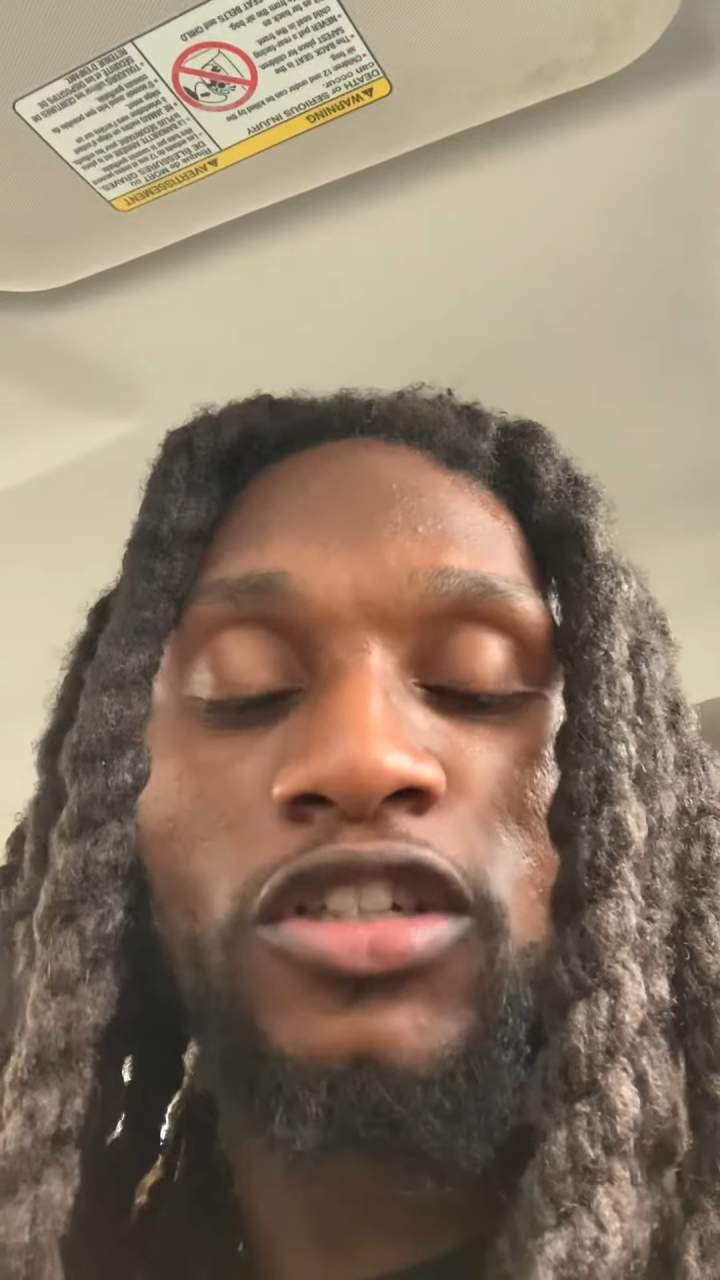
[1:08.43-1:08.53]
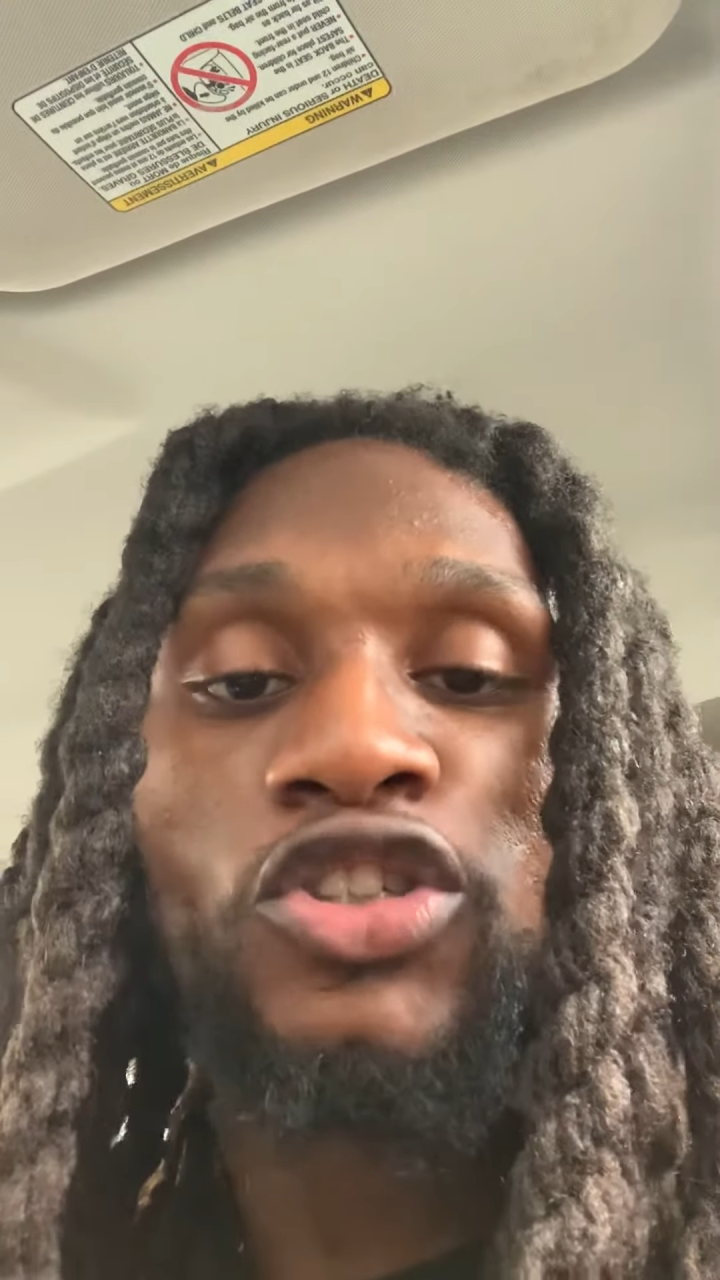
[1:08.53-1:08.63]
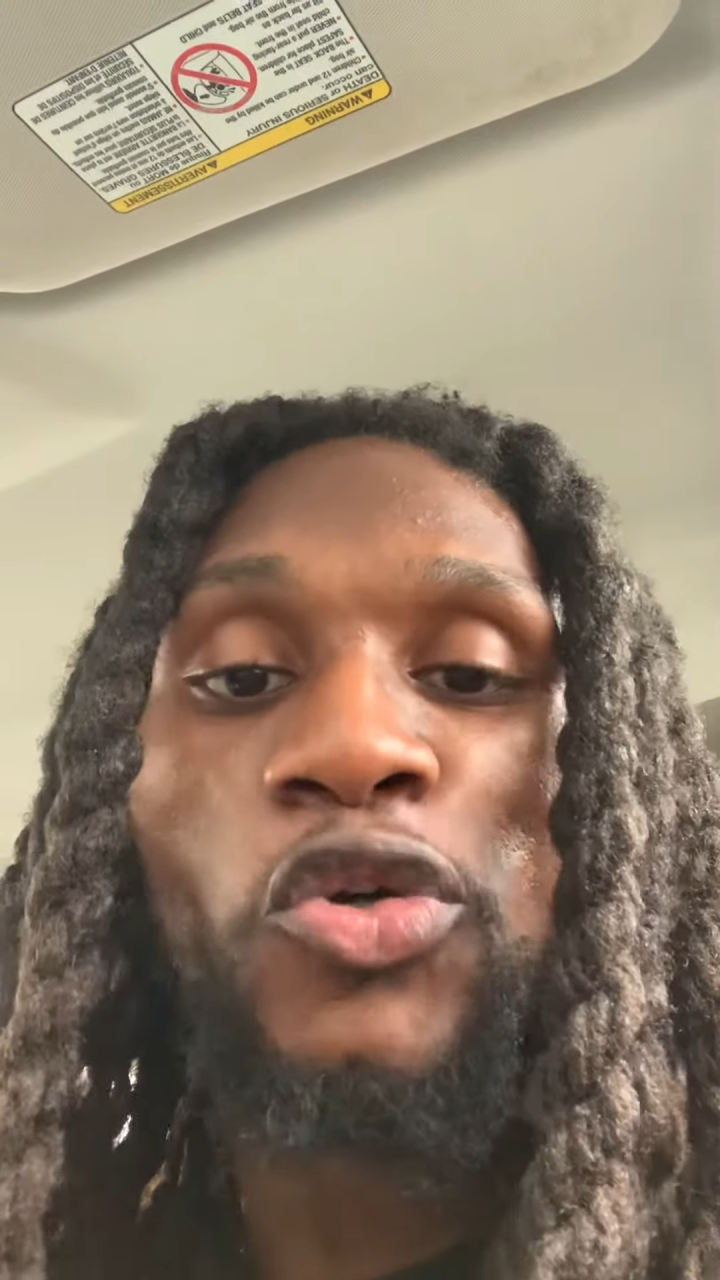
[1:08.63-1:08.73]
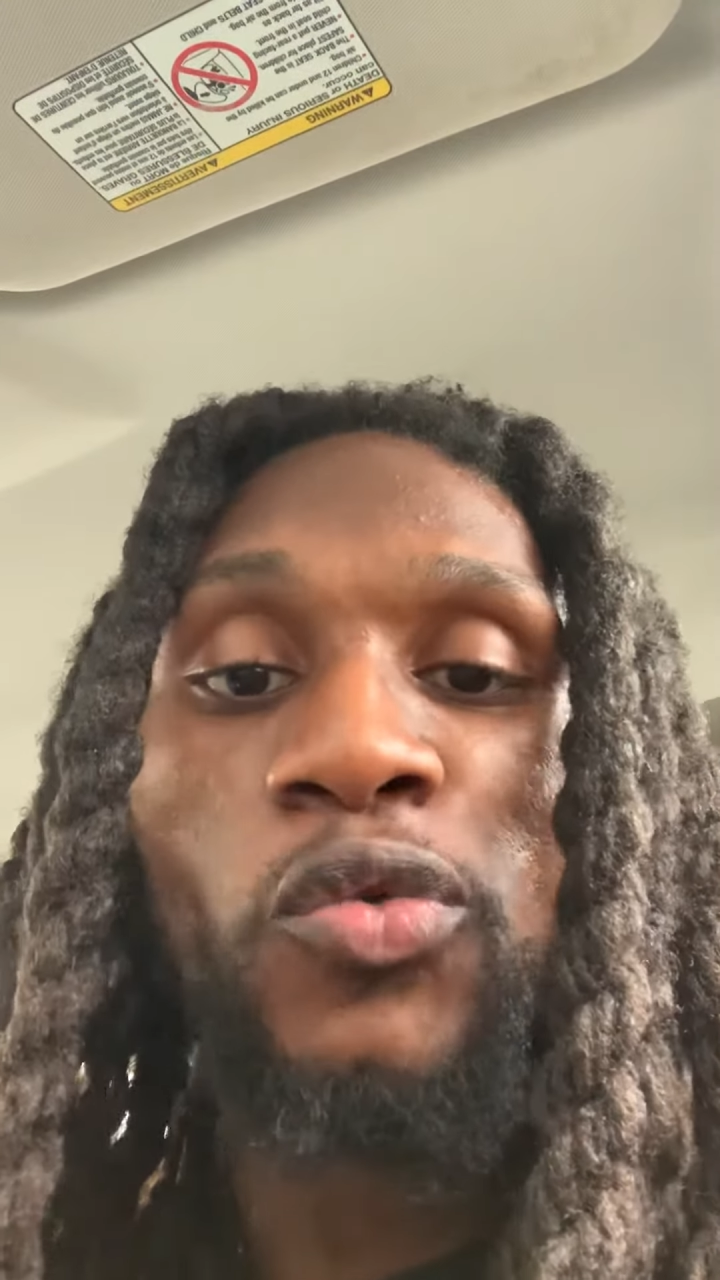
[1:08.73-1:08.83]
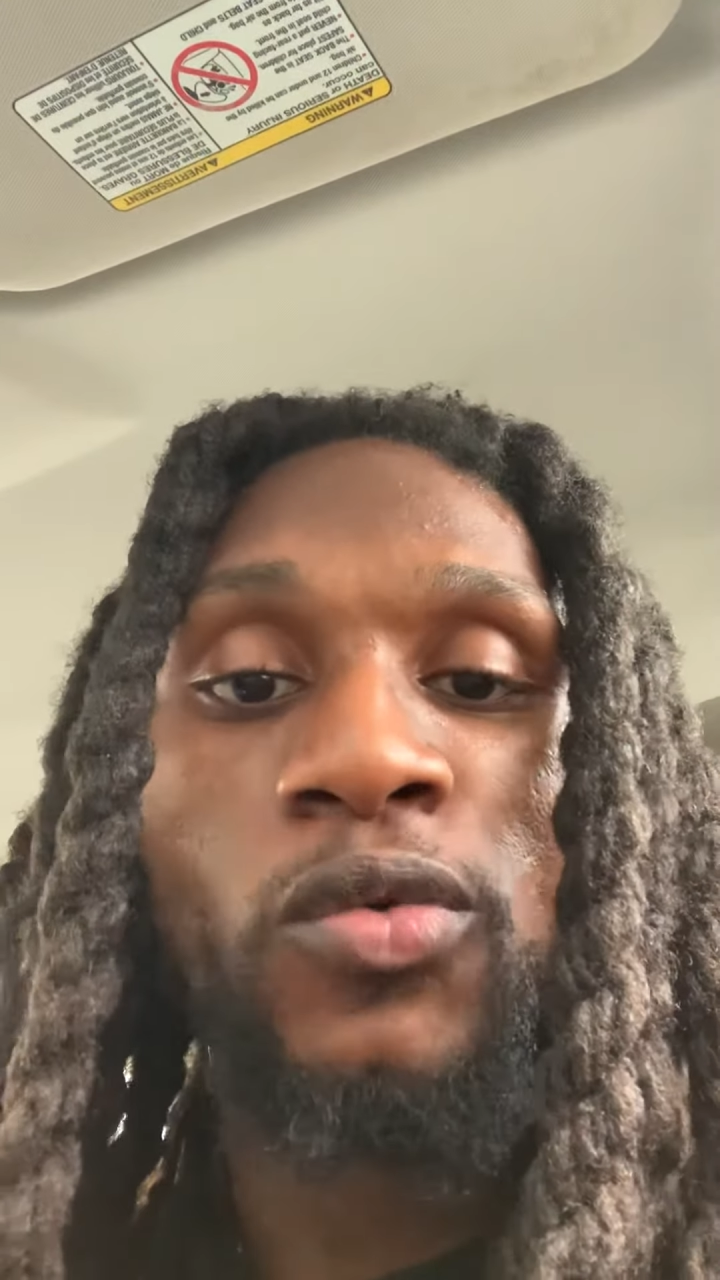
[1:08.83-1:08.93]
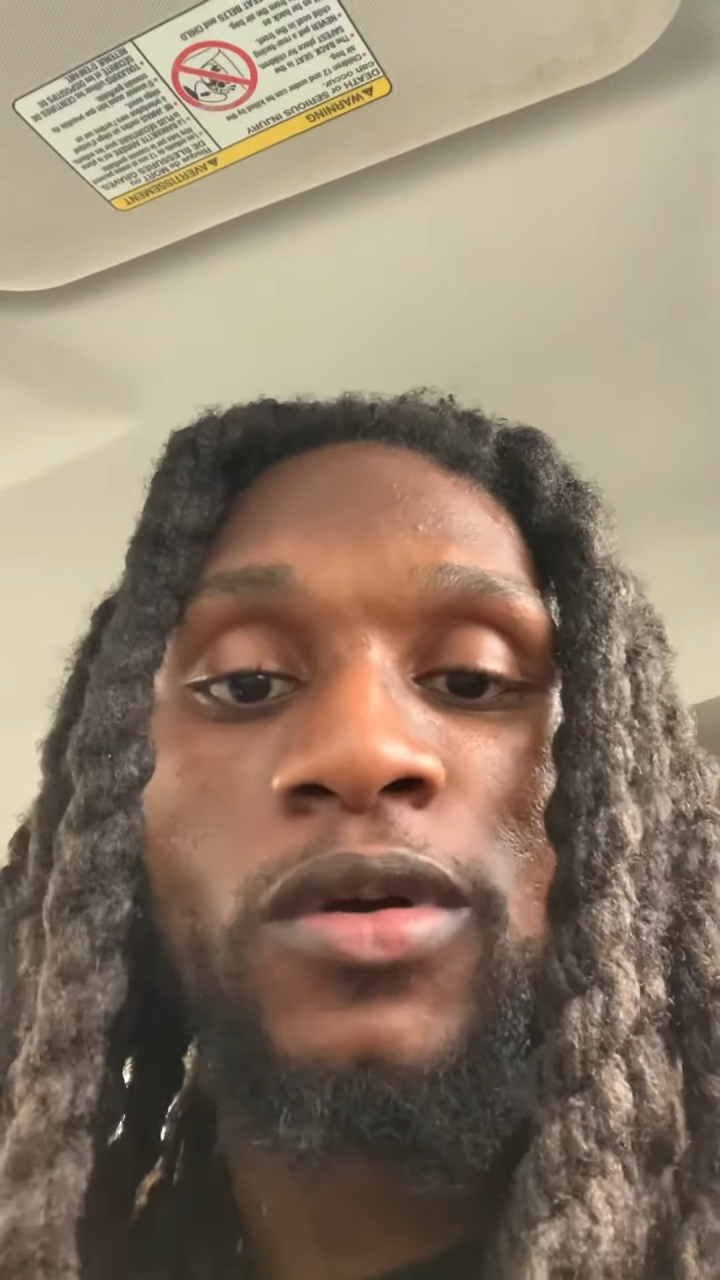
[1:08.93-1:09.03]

do